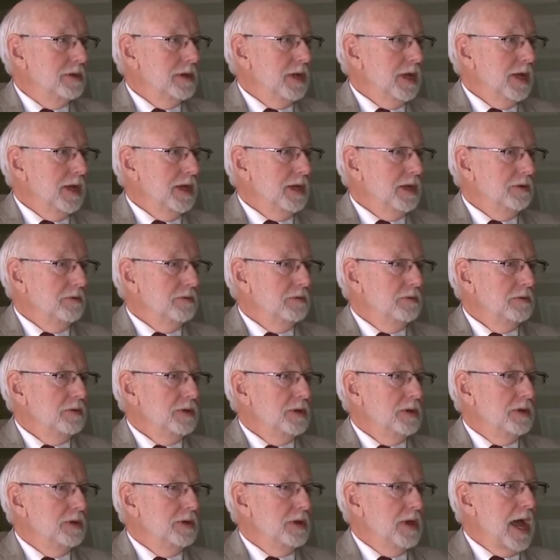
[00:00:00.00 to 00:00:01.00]

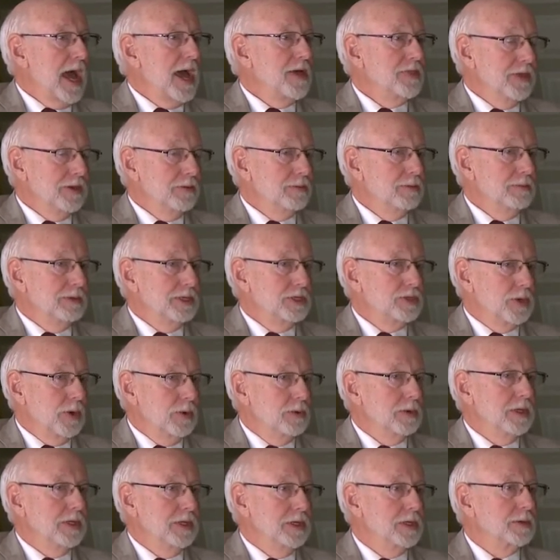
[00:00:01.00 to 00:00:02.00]
I think it would be
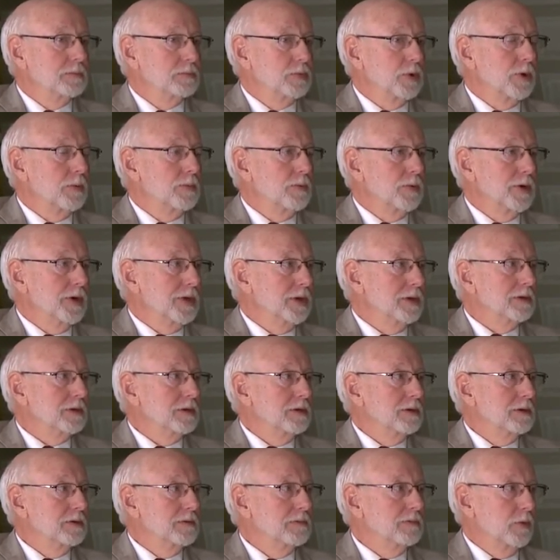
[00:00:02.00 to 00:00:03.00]
totally inappropriate
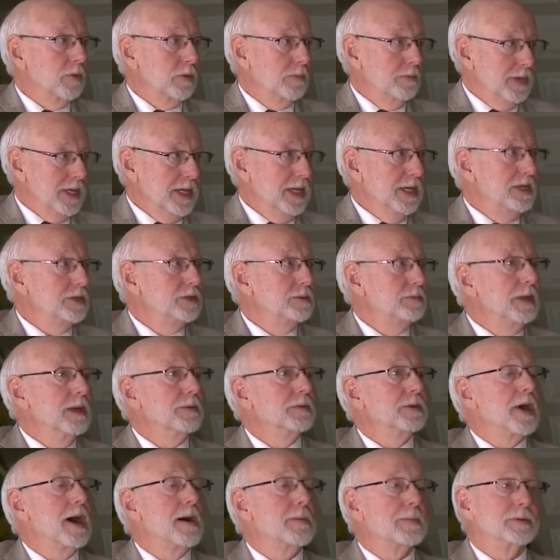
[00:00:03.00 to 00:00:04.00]
for me to be able
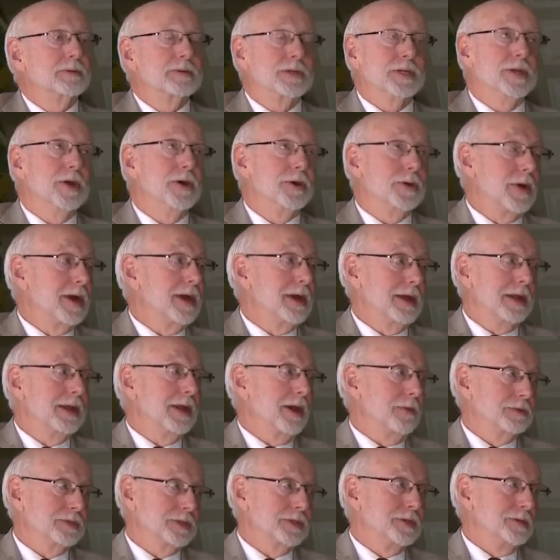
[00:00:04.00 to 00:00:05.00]
to hop up and say, no, and I
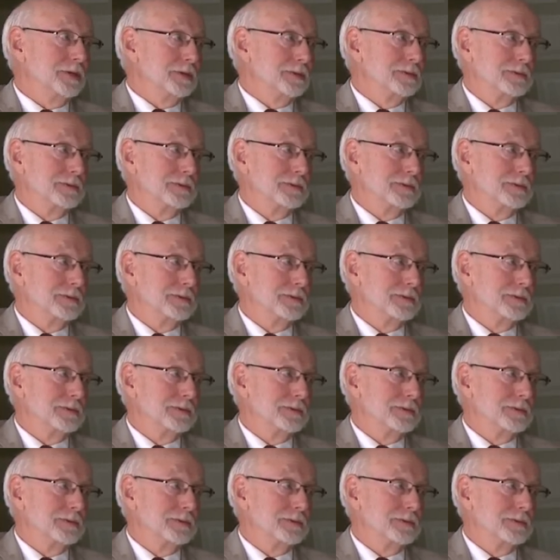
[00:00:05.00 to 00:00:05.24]
was going to